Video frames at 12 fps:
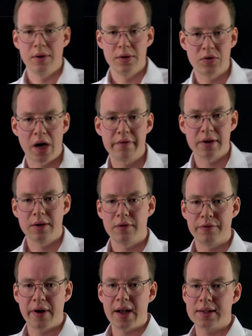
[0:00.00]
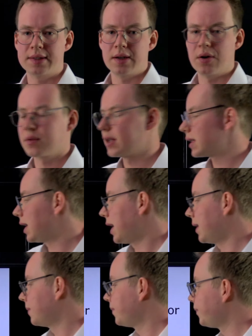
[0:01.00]
driving fast along this
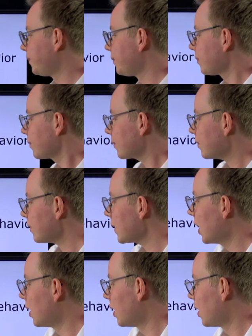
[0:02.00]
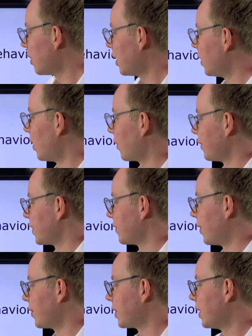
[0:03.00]
lane, along this
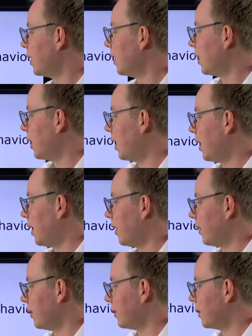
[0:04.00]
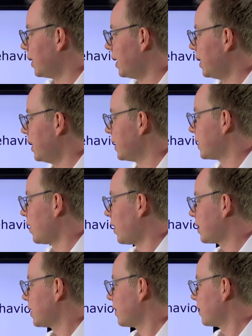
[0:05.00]
road, is
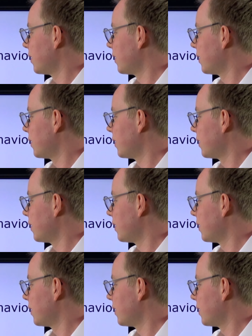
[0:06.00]
not